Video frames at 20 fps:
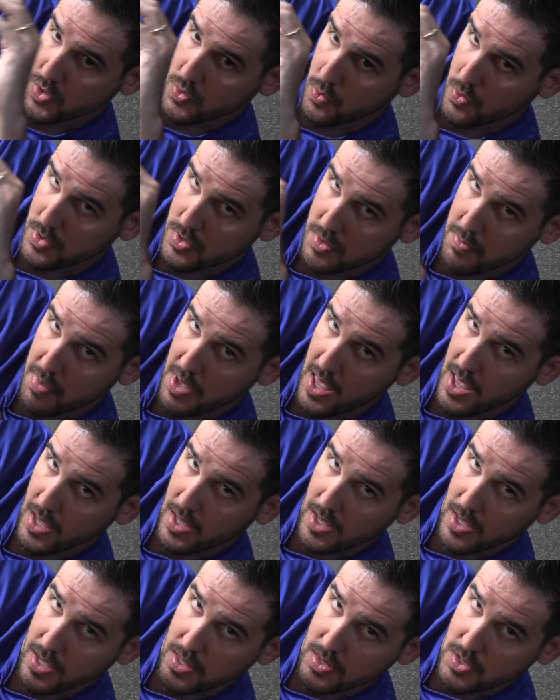towards the
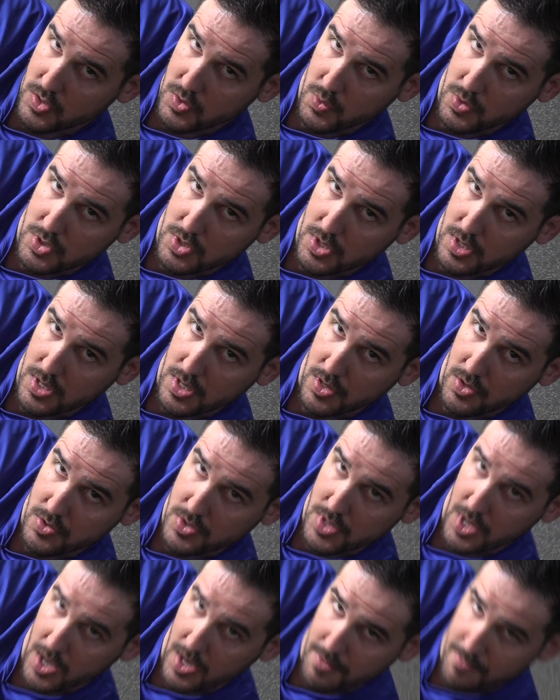back, and then switch to the other
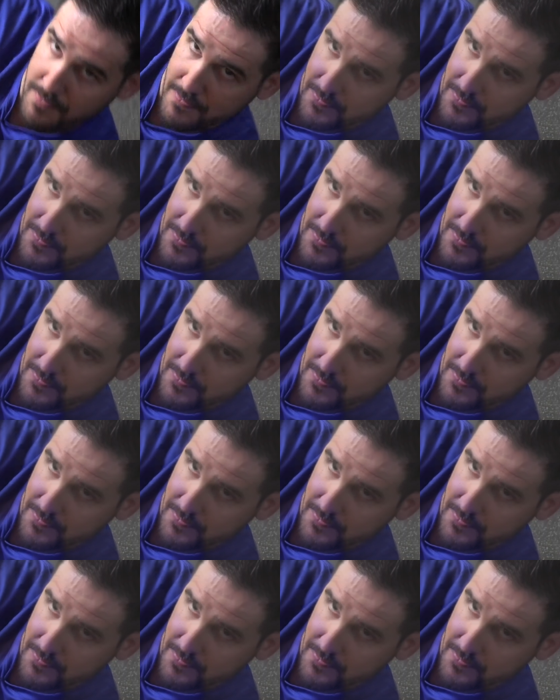side.